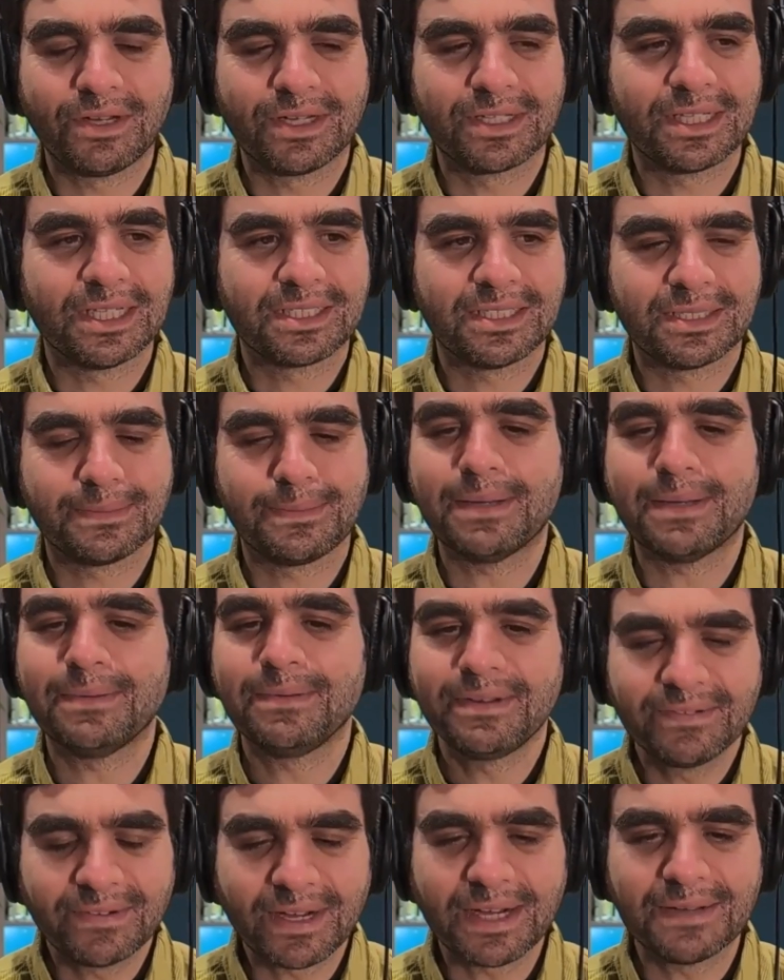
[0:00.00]
distance.
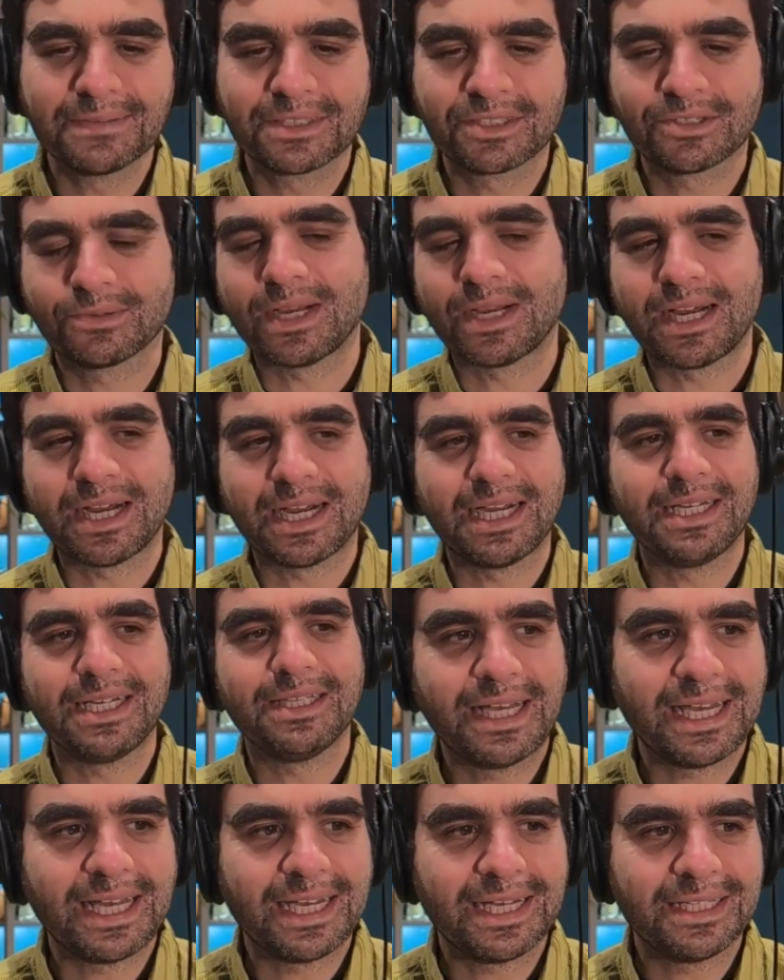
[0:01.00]
Emily loves to ride,
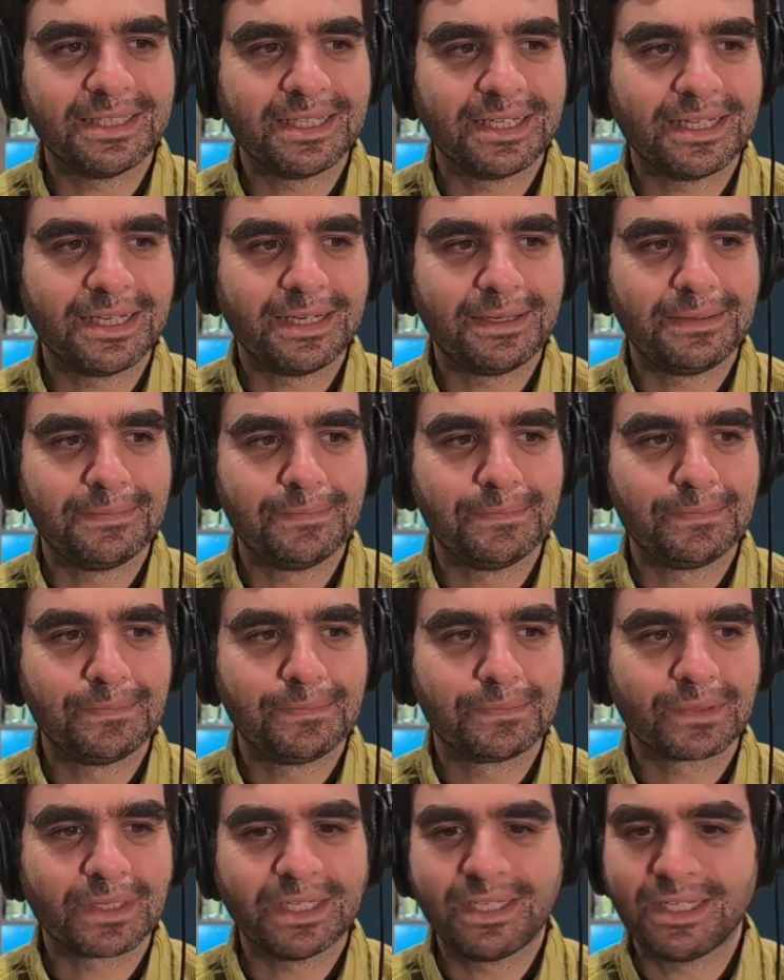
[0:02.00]
and
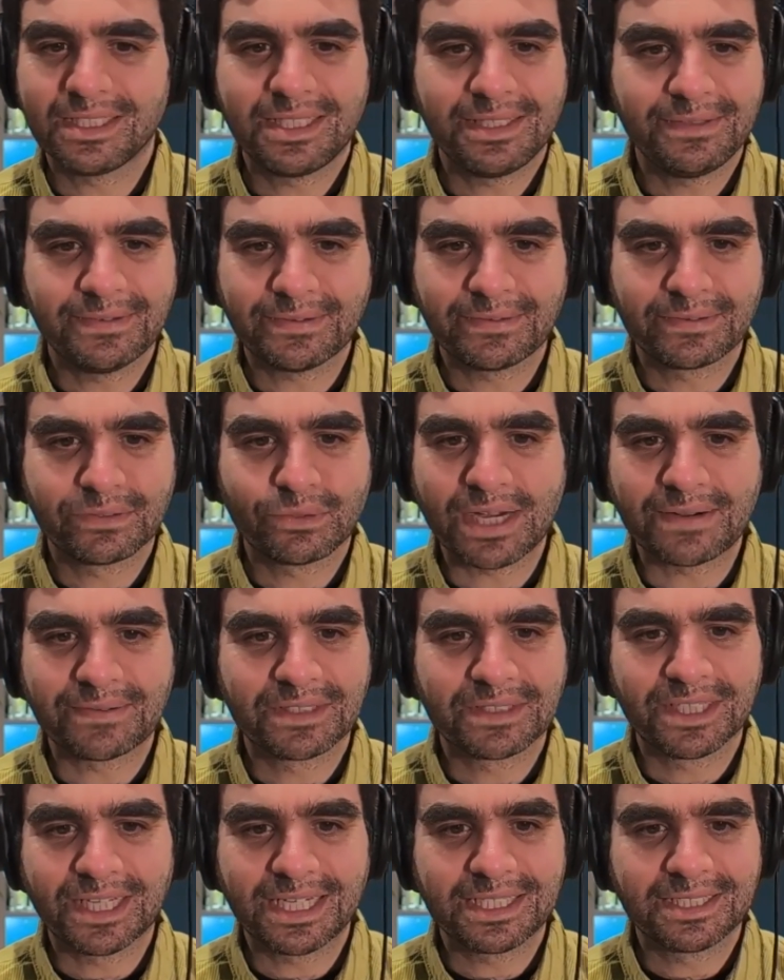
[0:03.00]
she doesn't even have a
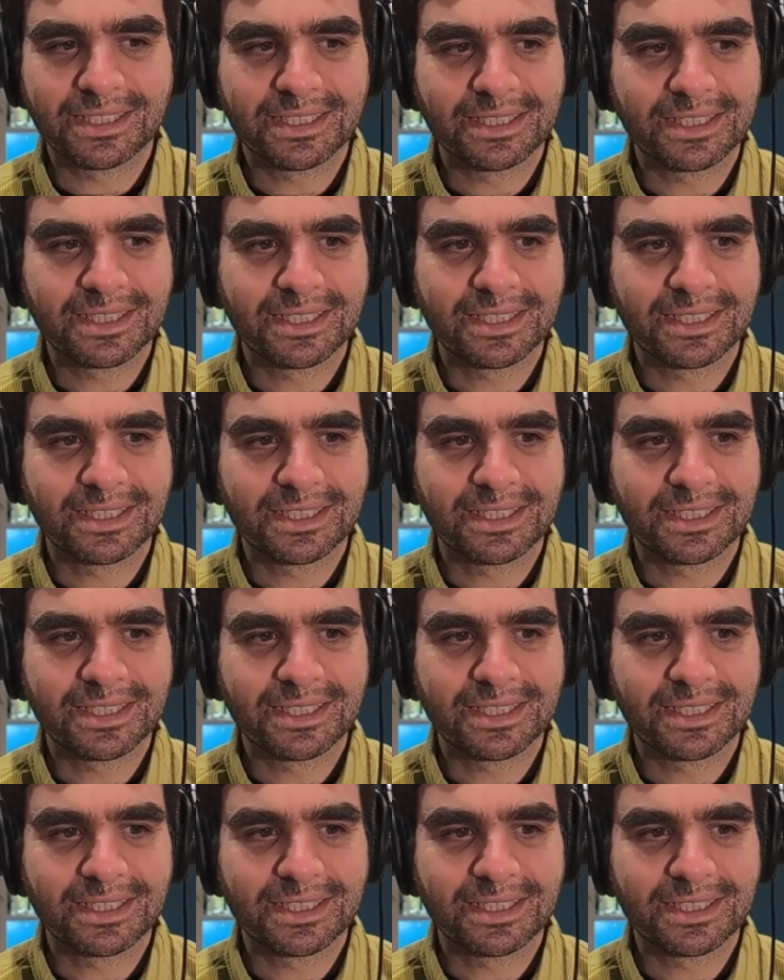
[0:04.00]
driver's license.